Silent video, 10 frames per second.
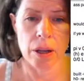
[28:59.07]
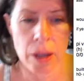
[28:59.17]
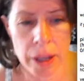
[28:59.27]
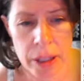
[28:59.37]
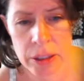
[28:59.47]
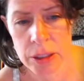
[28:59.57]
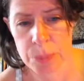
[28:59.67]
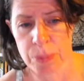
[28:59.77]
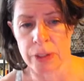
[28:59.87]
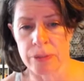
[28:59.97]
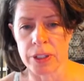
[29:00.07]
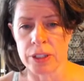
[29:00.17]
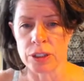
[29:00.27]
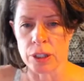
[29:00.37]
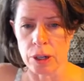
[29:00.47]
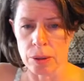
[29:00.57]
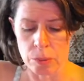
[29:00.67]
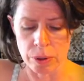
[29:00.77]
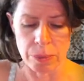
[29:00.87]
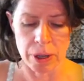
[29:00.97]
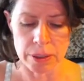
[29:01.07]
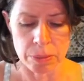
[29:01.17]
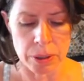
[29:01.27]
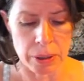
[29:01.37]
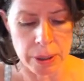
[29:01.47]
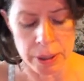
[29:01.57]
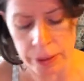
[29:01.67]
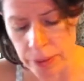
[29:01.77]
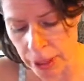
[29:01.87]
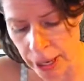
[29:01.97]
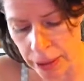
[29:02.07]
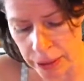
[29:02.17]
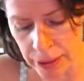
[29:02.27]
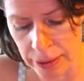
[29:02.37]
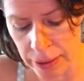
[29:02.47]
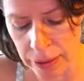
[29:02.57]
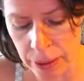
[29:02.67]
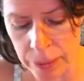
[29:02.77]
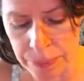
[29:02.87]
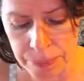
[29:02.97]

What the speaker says: I could just briefly start with possibility, how to set this up.